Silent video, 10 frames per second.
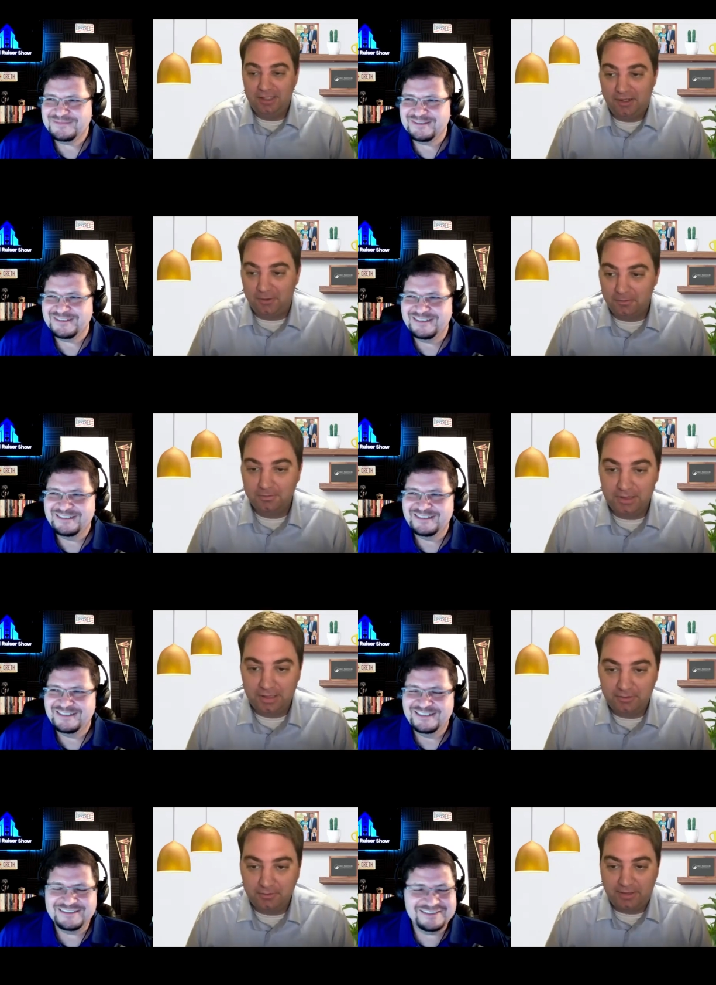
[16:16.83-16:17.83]
Speaker 1: you know
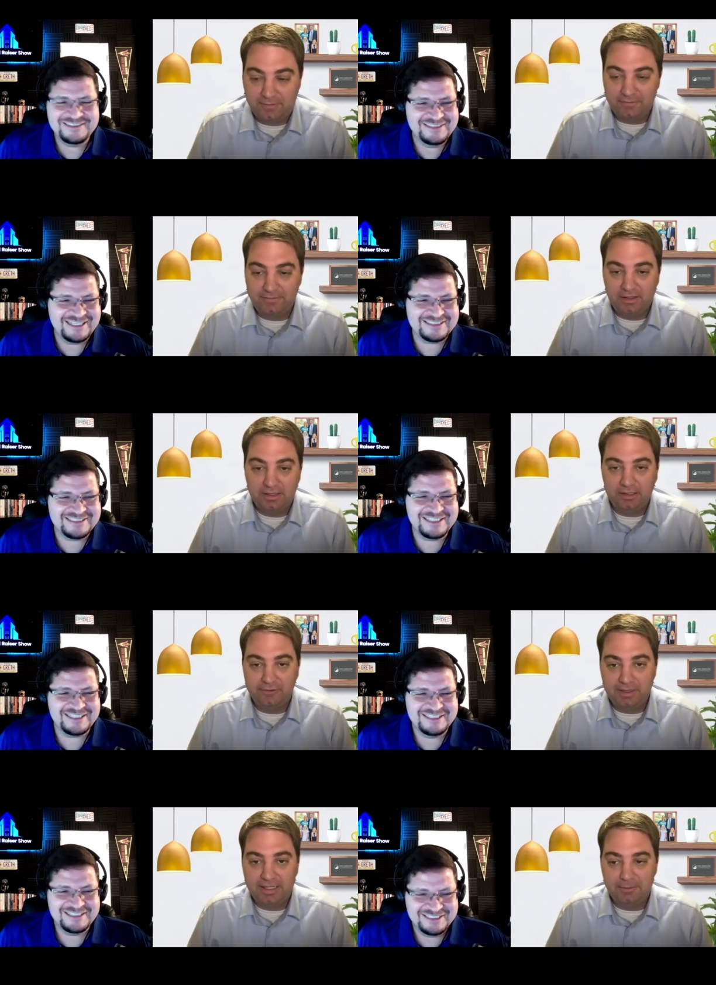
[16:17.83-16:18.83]
the, the feeling
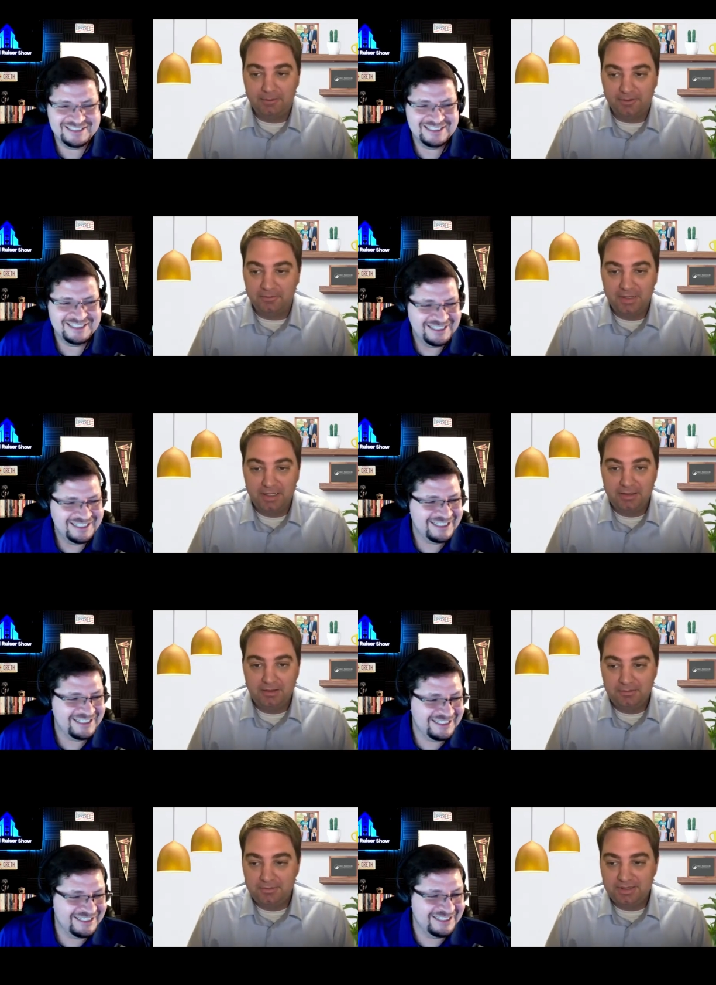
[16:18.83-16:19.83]
of being able to
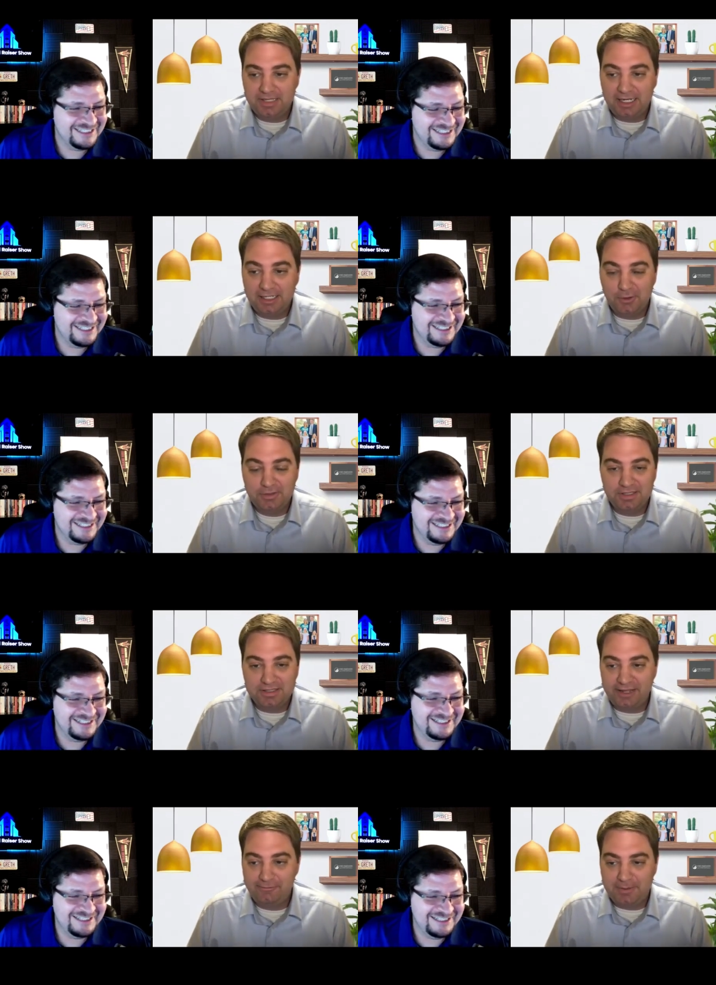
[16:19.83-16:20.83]
diagnose
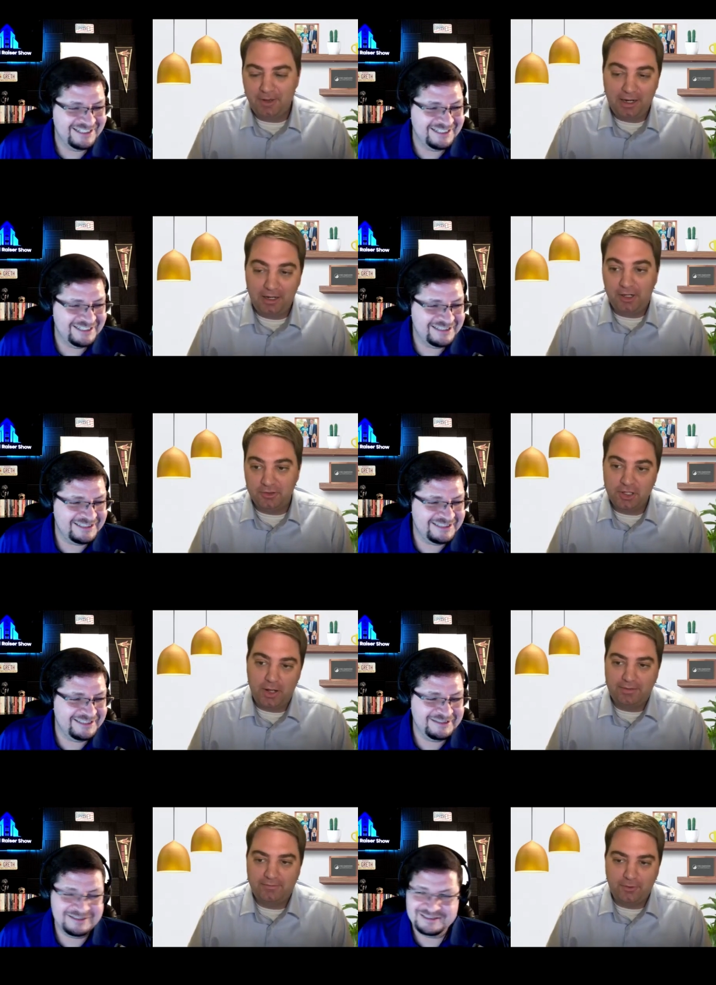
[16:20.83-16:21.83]
and save people i don't know
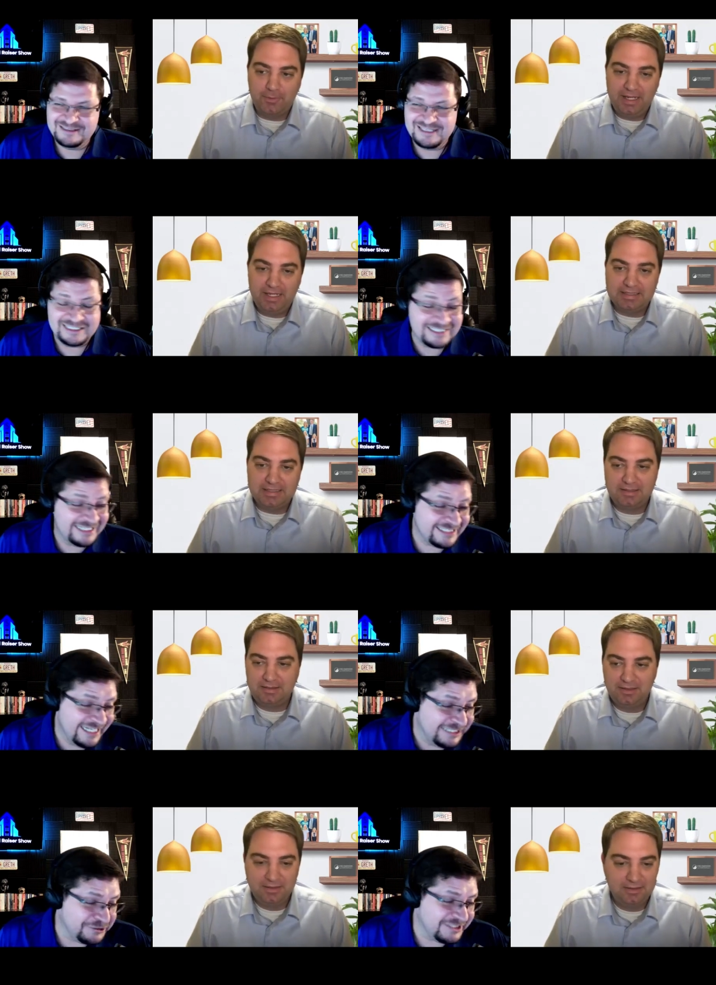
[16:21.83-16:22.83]
so for me it's, it's, it's
Speaker 2: an
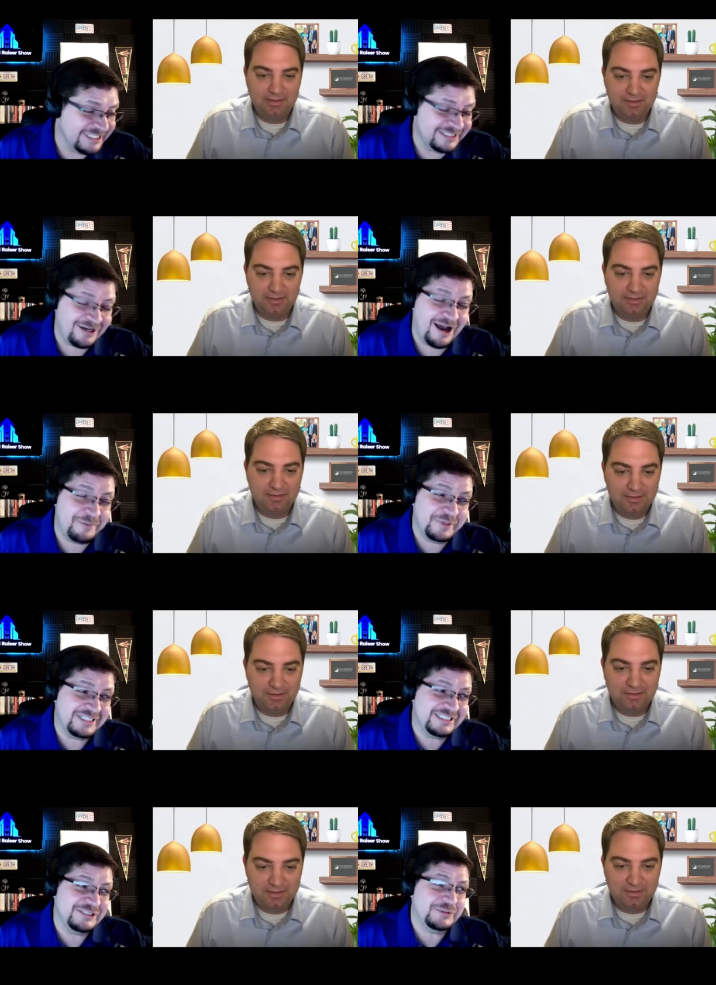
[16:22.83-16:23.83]
interesting topic
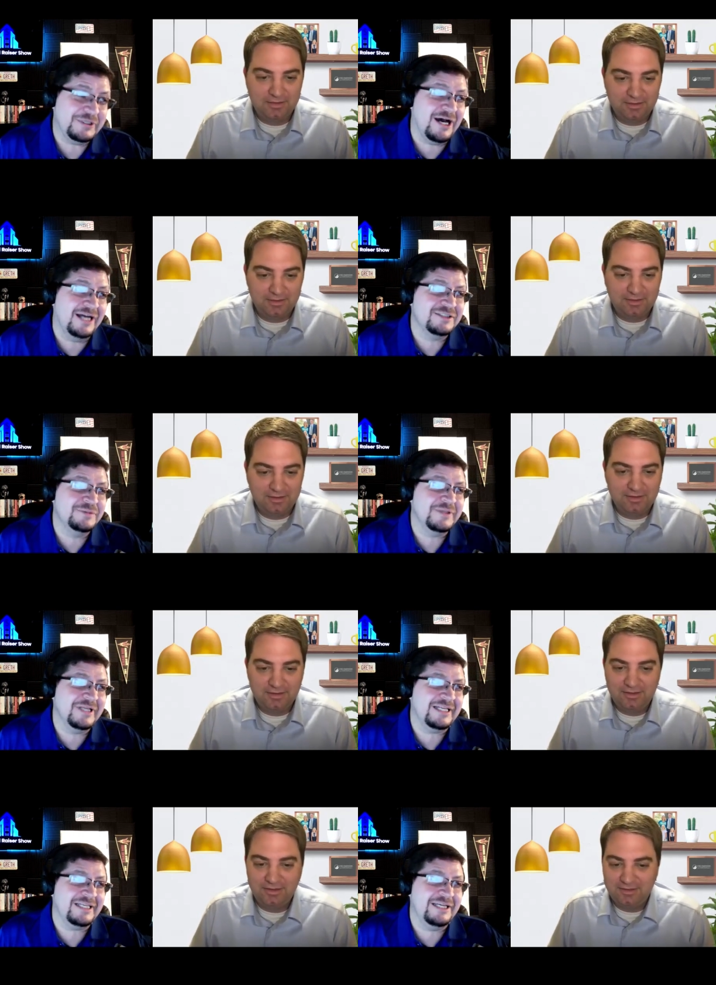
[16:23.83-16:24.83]
to
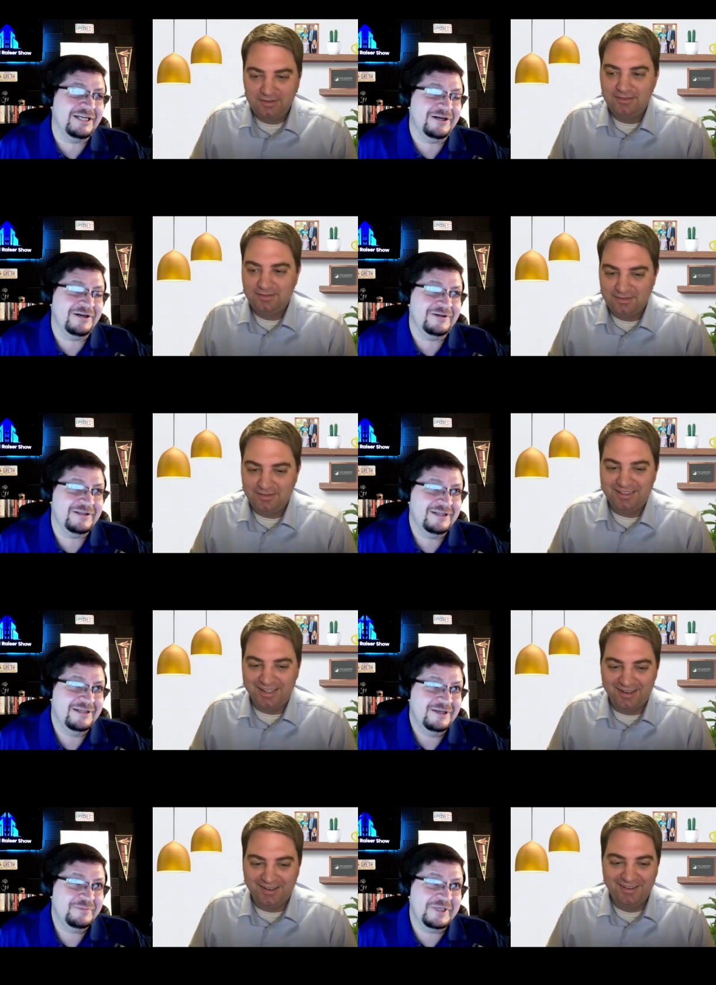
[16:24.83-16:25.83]
contemplate here
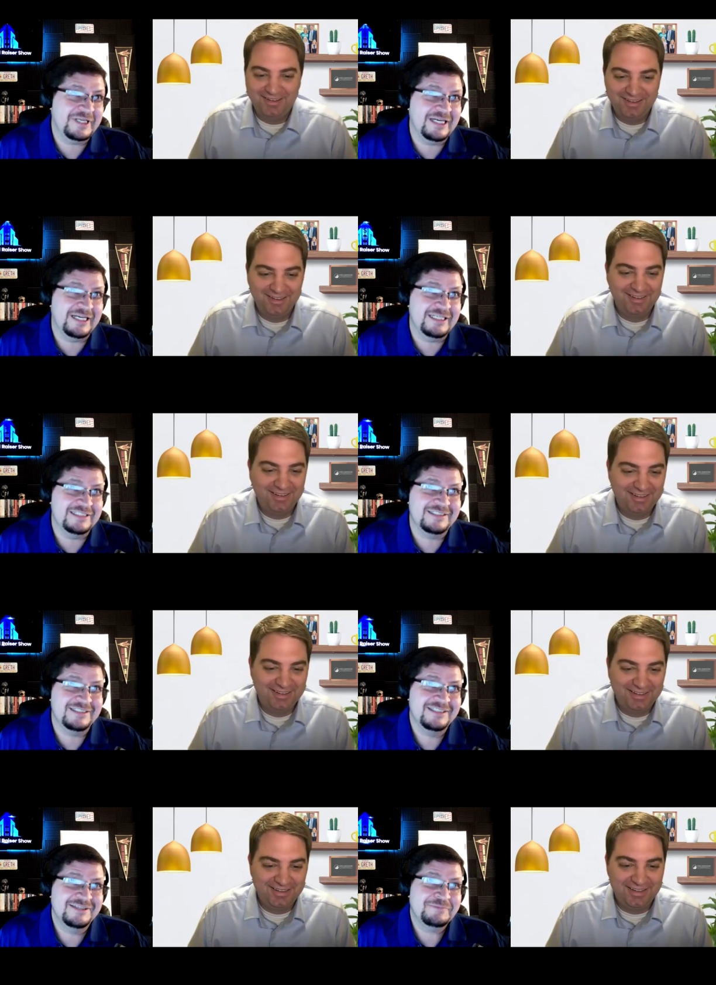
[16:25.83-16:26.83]
yeah because
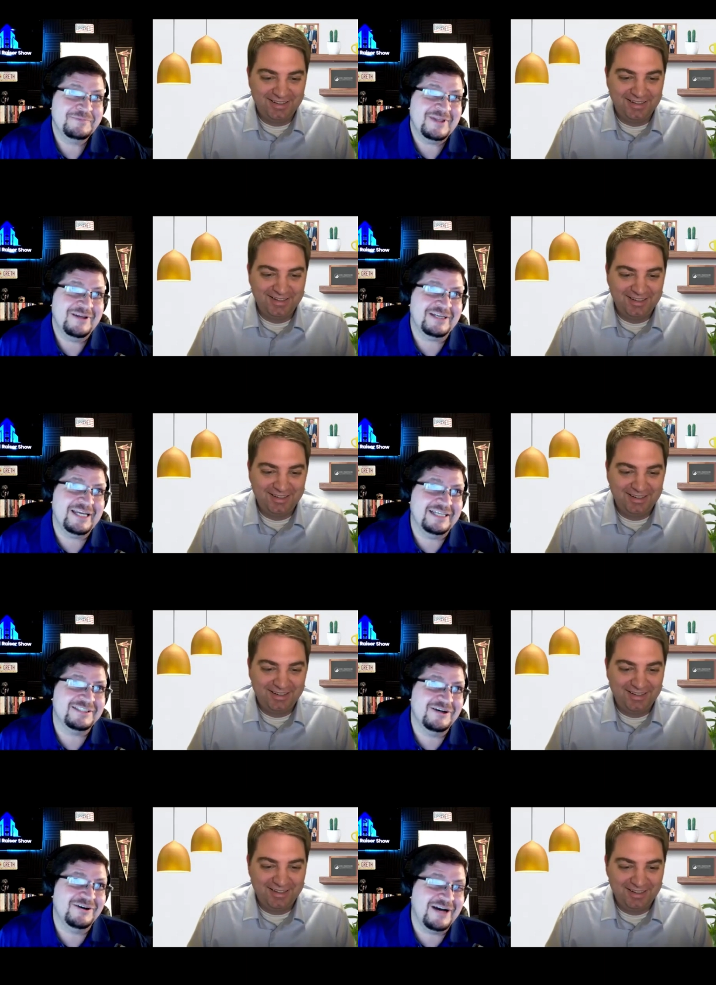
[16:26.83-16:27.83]
okay
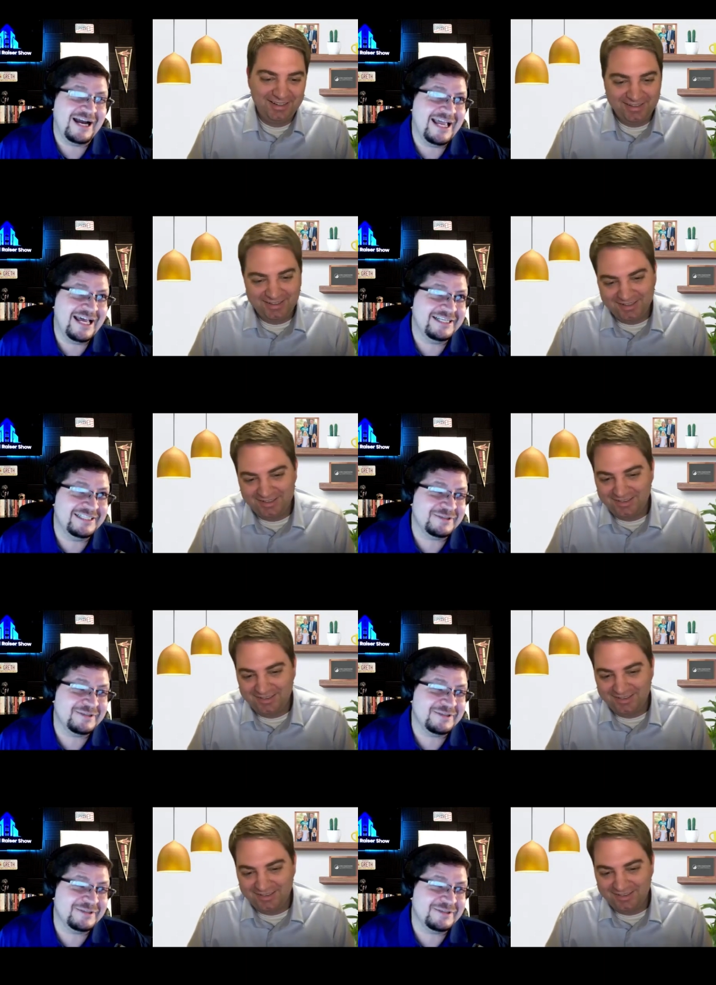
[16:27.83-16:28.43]
so i had a